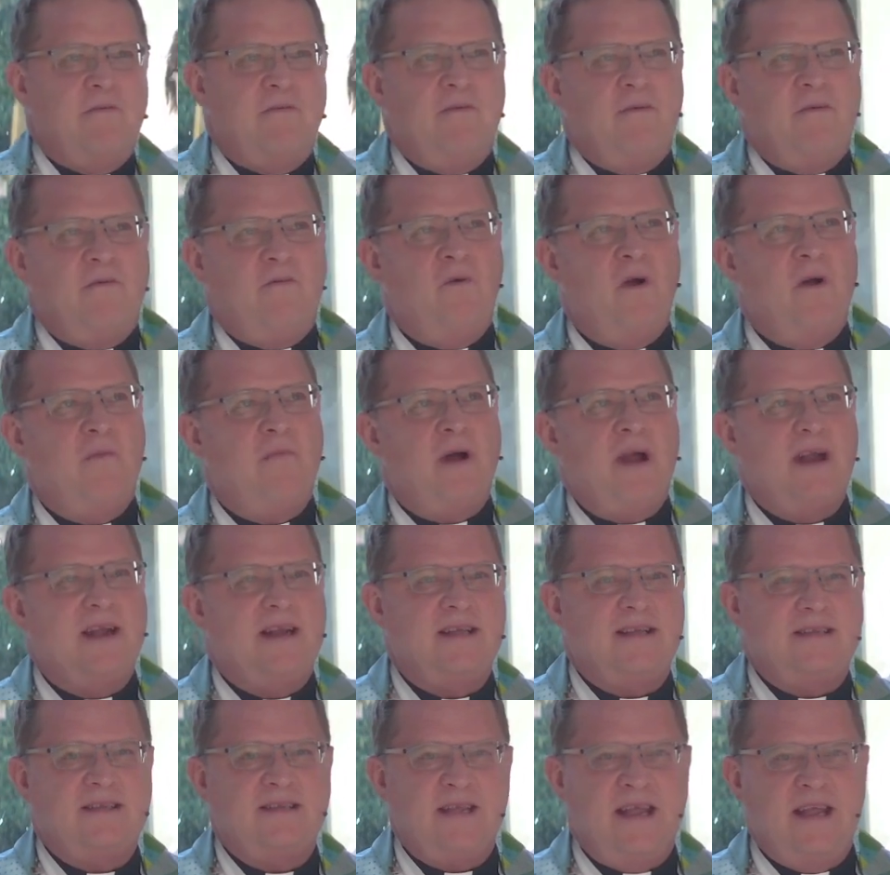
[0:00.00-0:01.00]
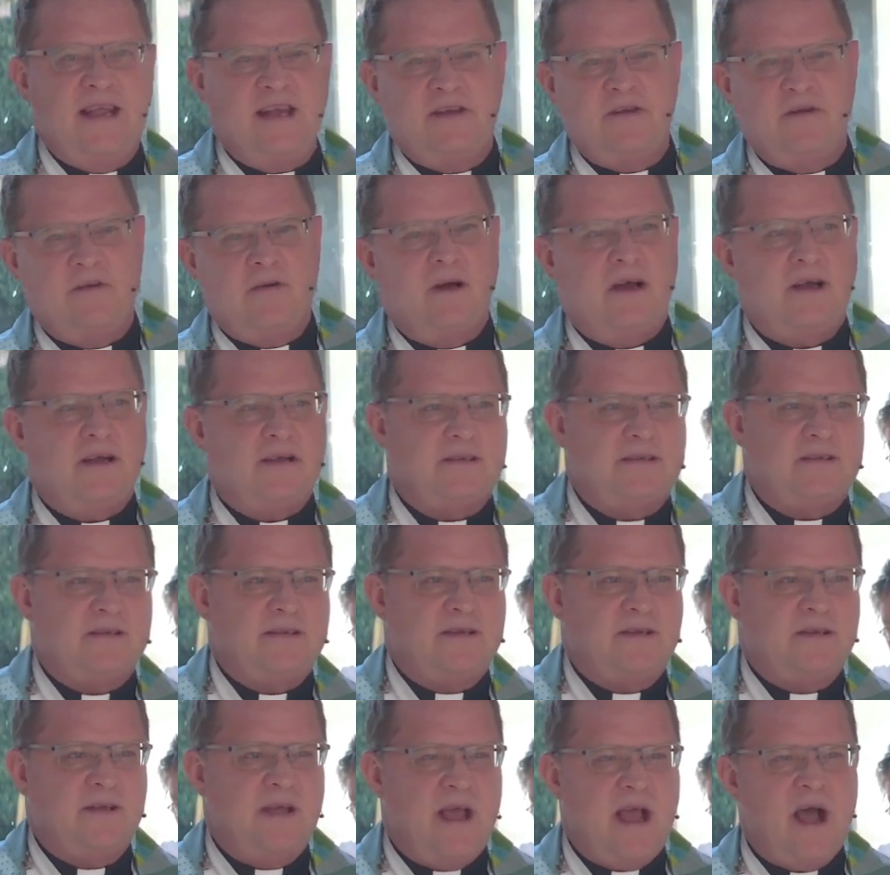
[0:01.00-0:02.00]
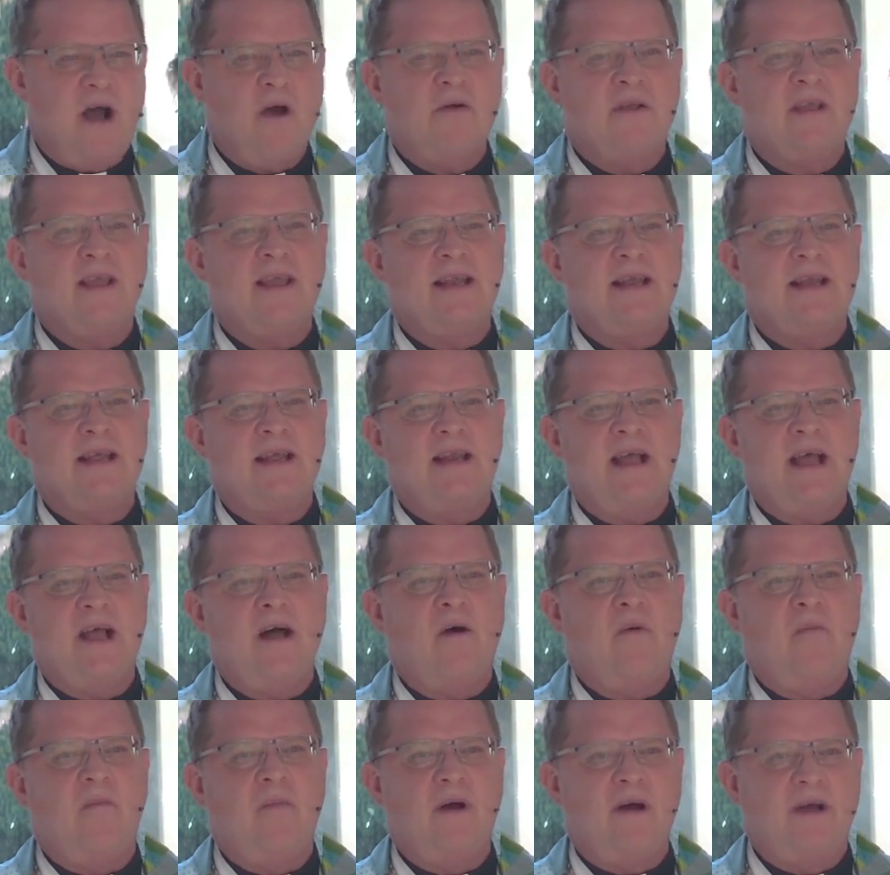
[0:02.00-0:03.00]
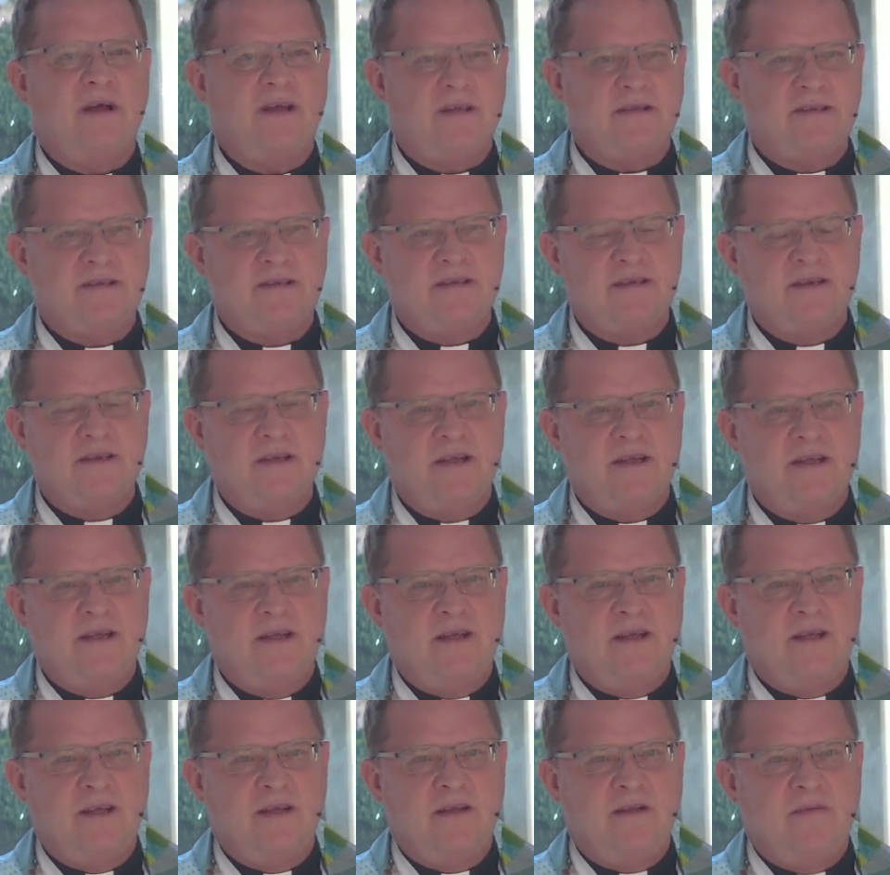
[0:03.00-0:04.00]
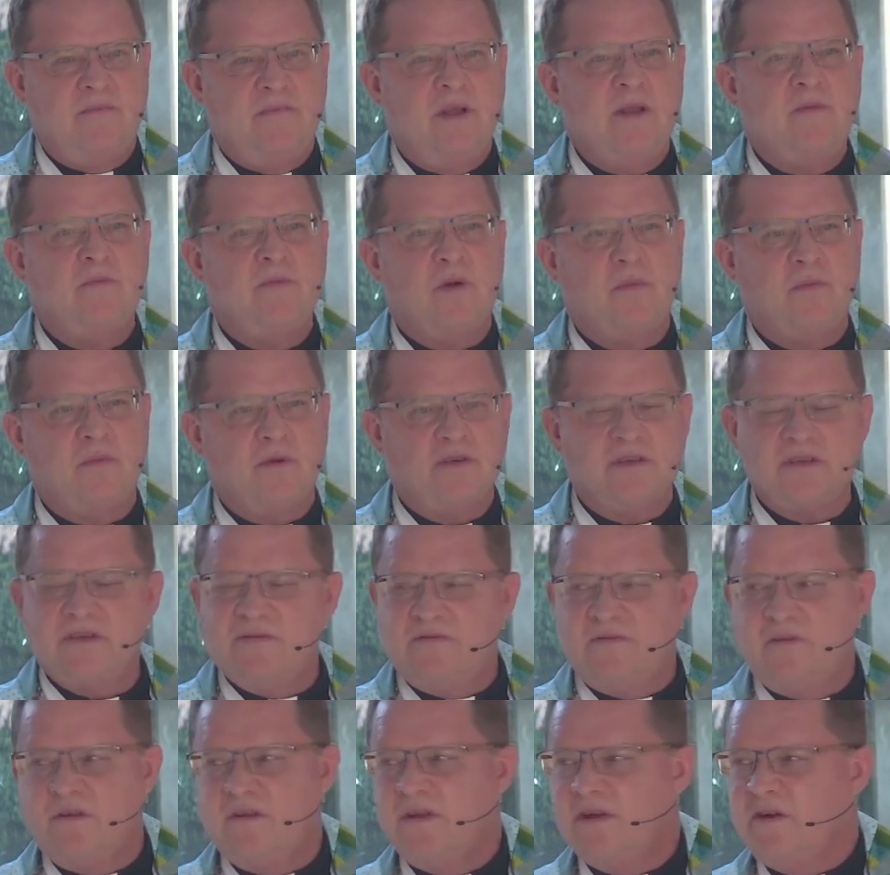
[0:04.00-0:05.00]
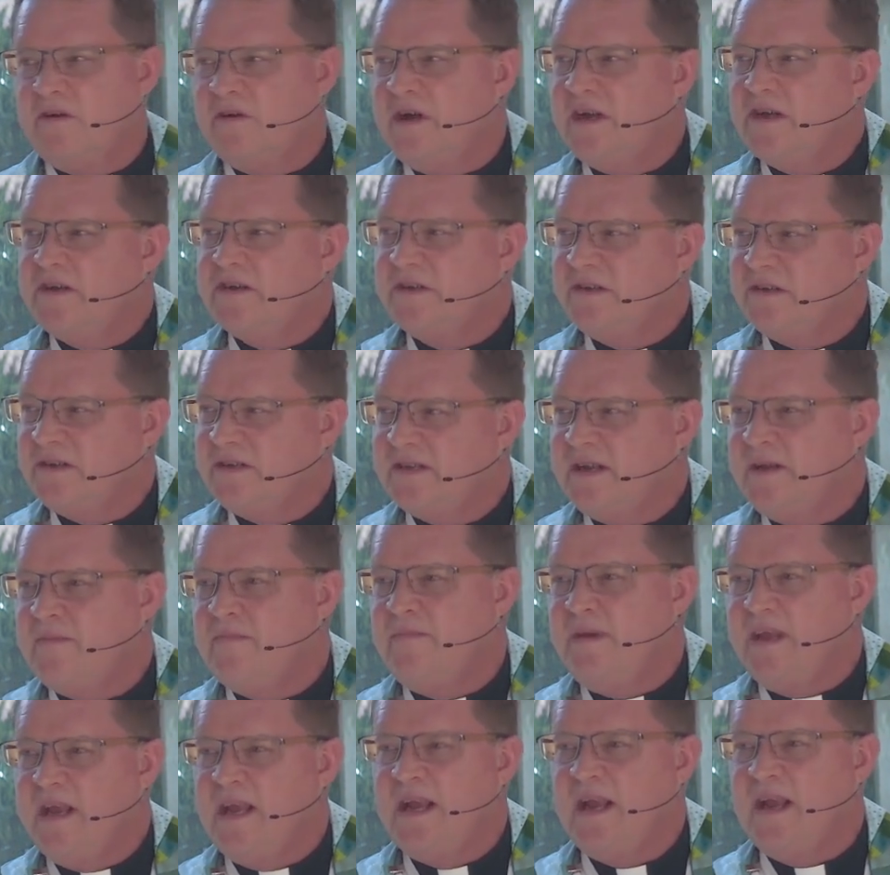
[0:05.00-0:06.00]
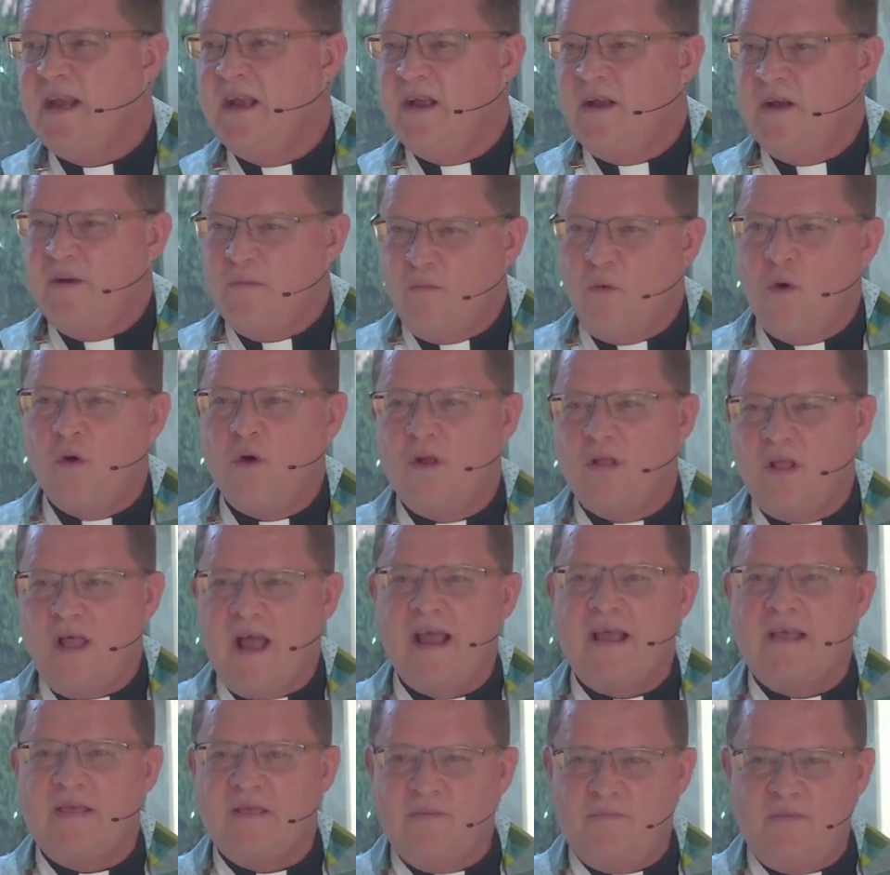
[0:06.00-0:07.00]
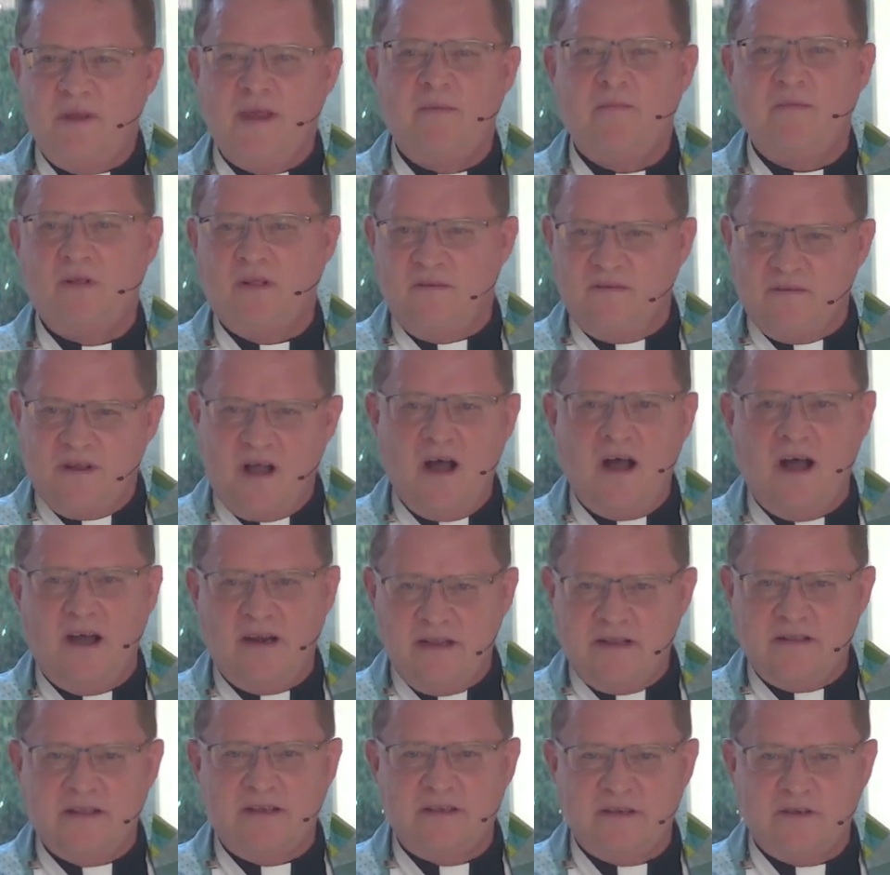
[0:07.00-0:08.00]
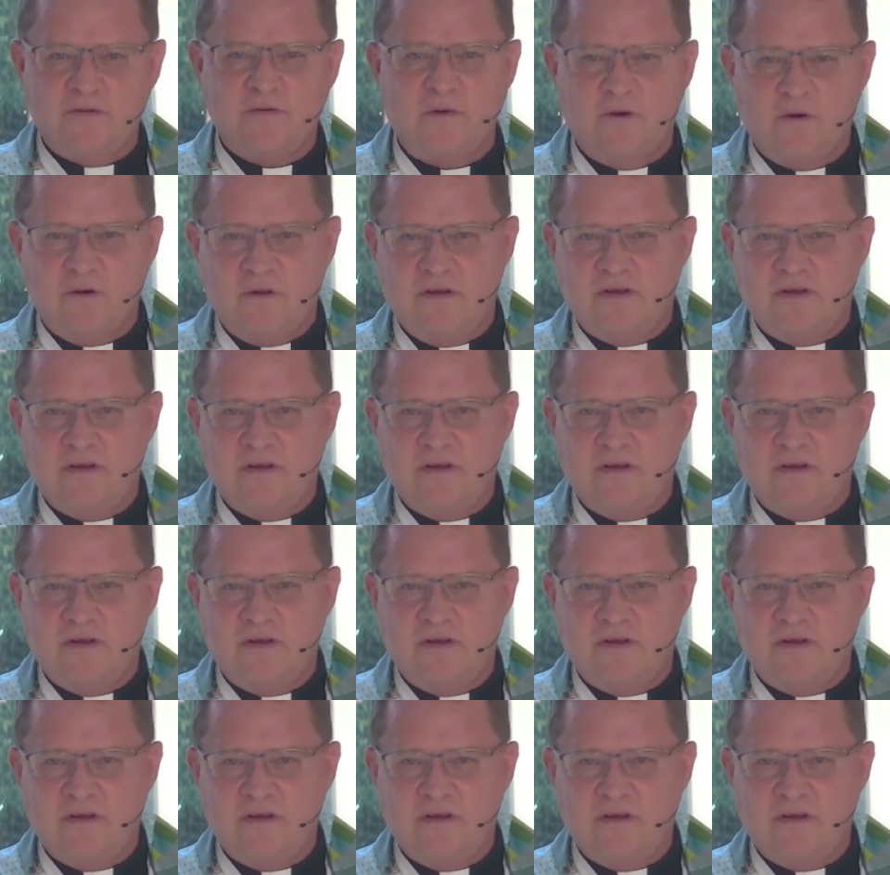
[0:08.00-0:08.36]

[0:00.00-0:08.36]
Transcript: What might it say to us? How can it help us be more merciful and gracious and be more like the people of God in this world?